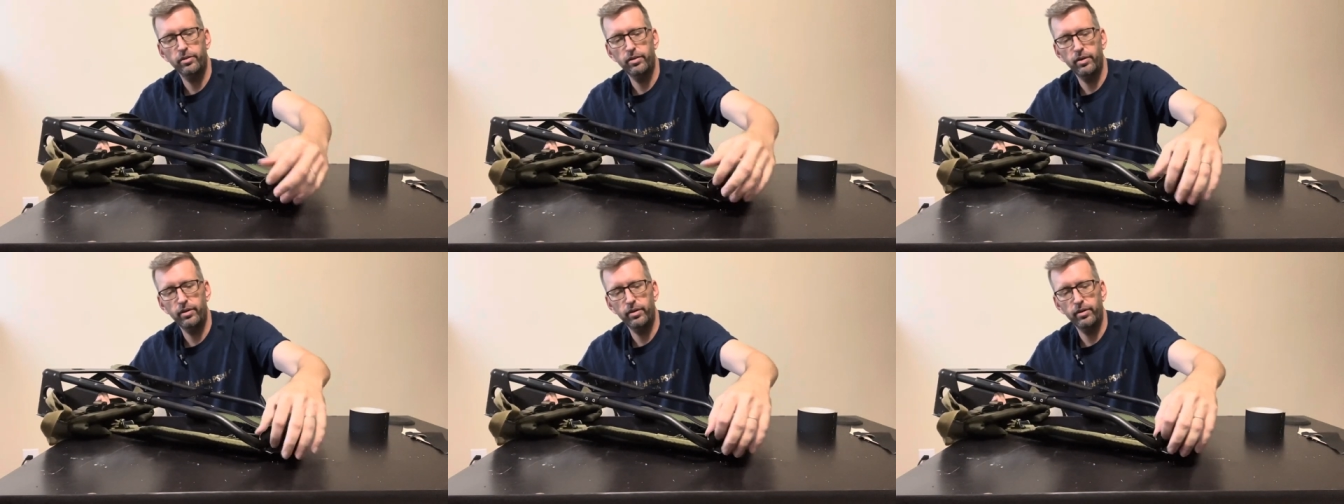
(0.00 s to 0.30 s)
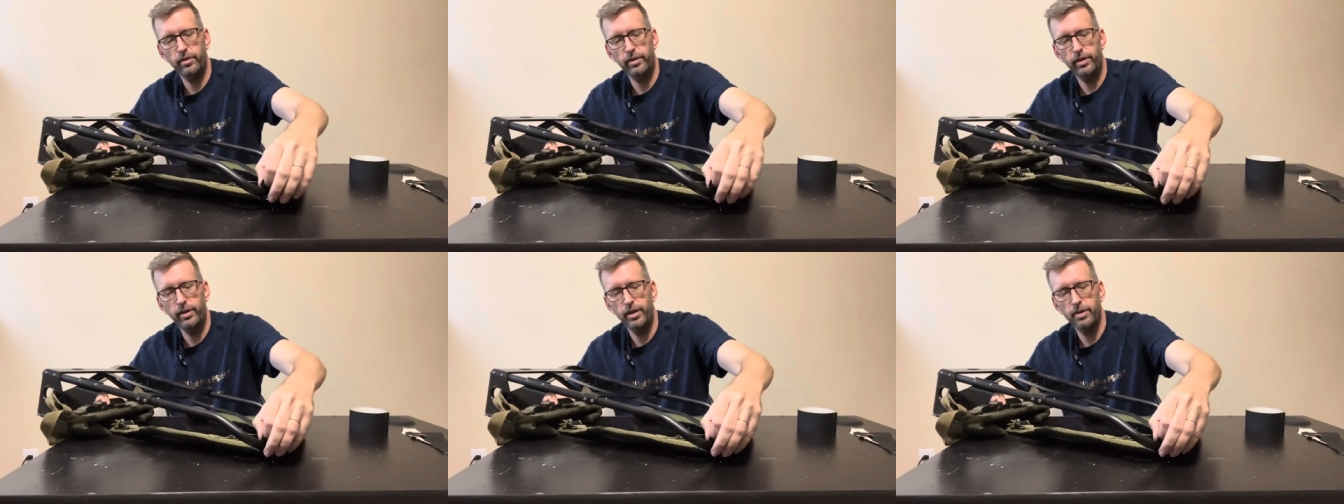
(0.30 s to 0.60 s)
not
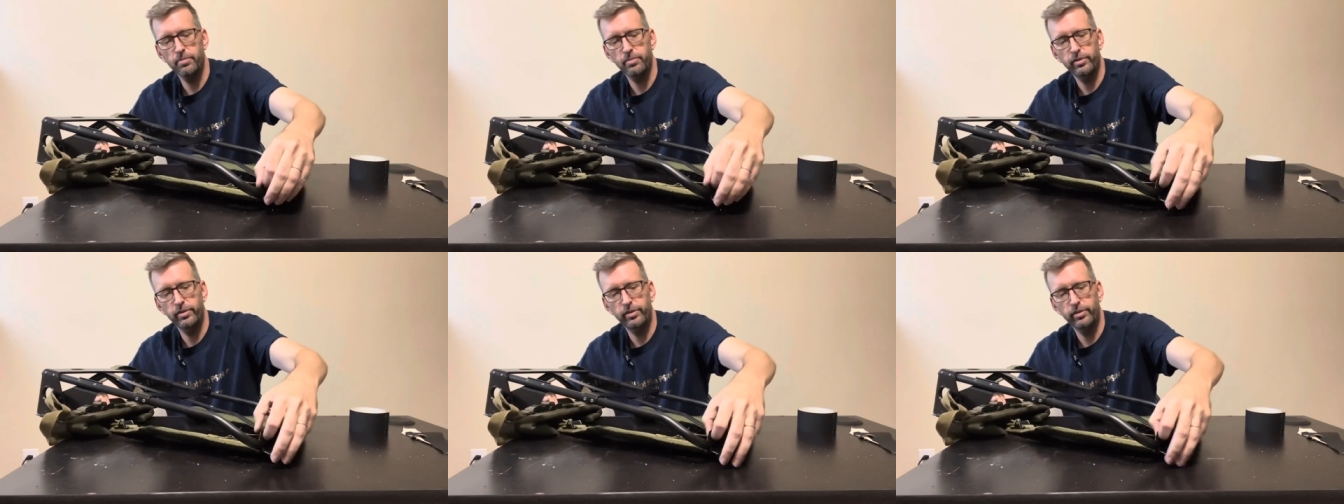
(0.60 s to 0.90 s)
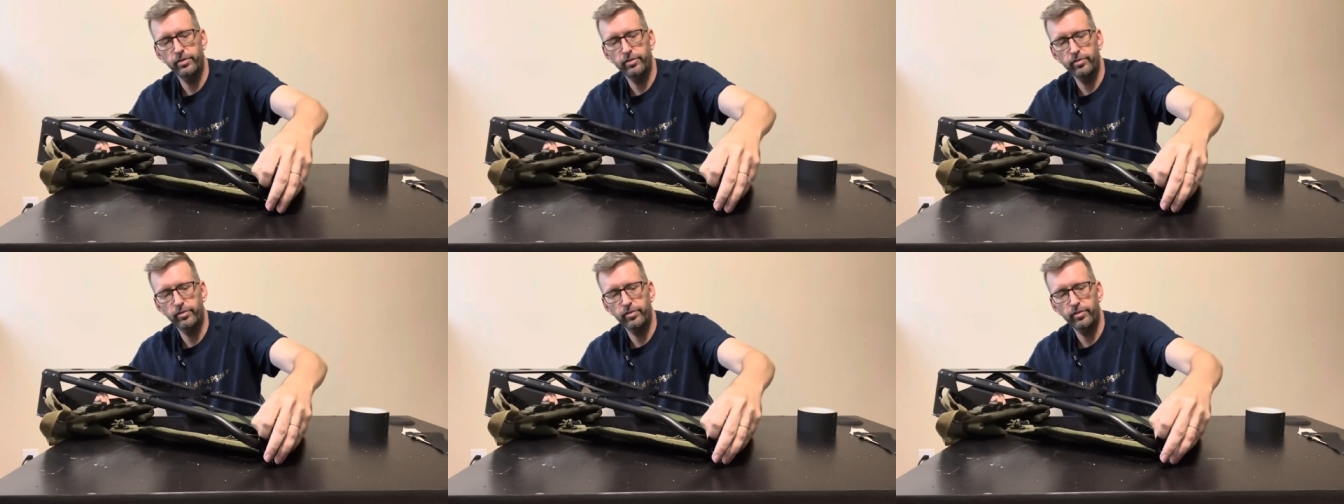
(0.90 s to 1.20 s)
on camera
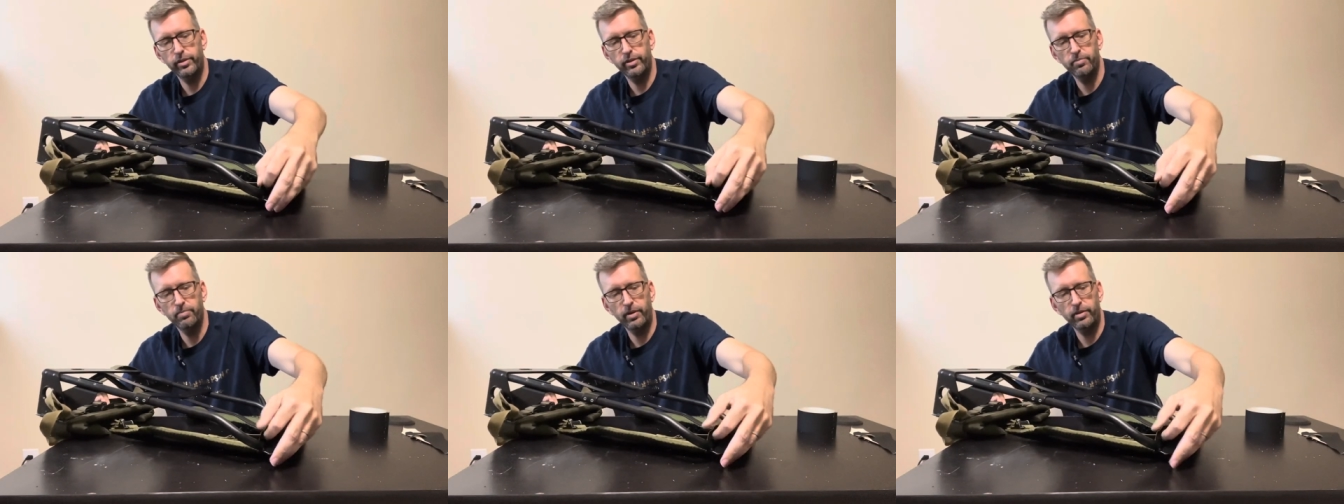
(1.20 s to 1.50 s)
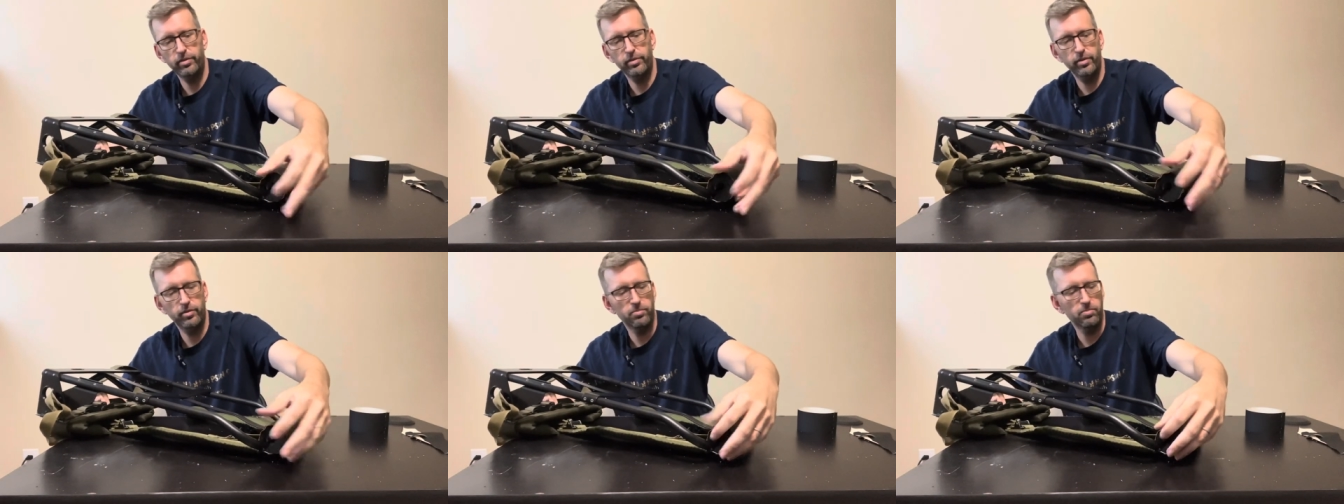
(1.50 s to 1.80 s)
and give
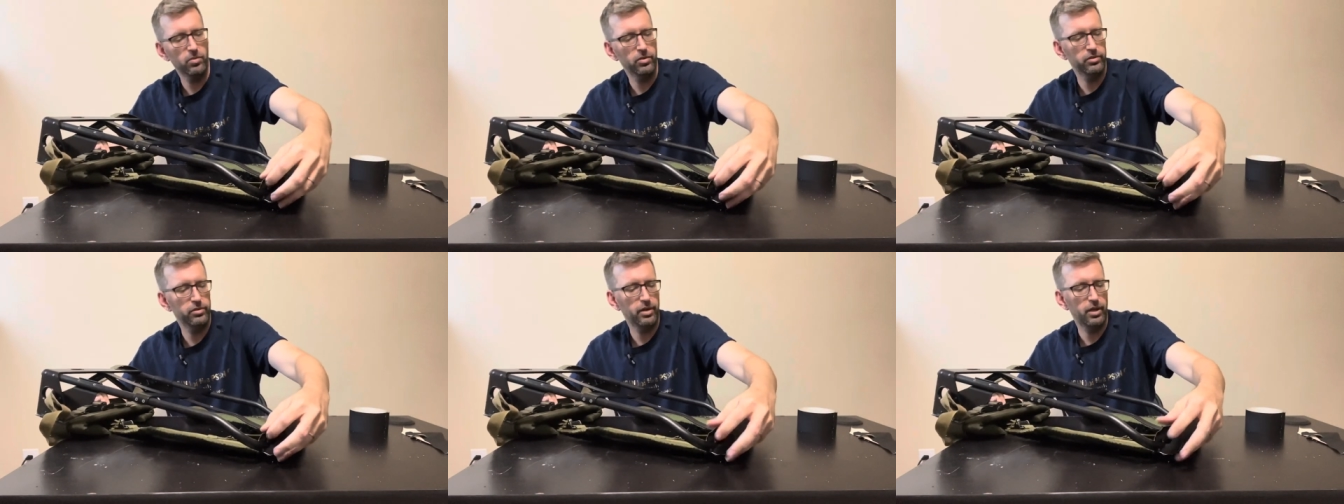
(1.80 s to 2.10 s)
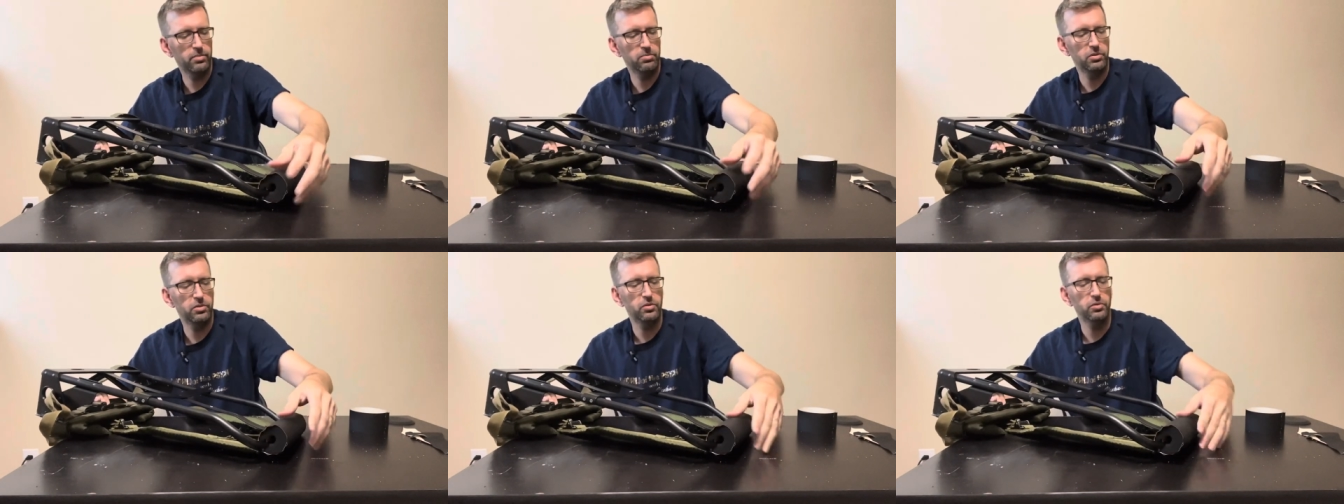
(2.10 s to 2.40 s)
myself more
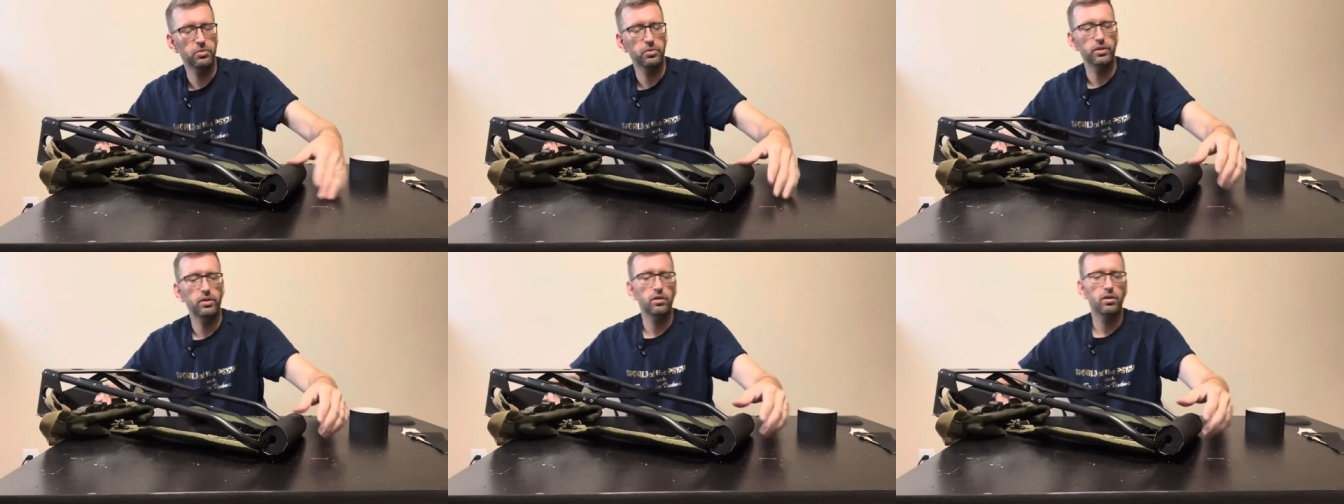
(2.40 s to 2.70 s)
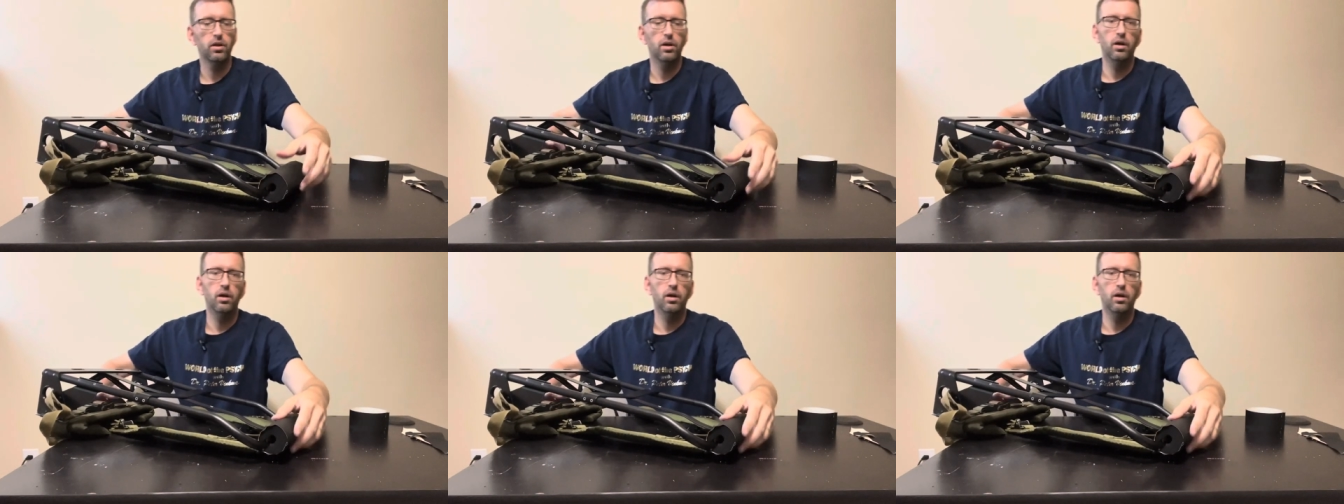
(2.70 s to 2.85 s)
time to do it.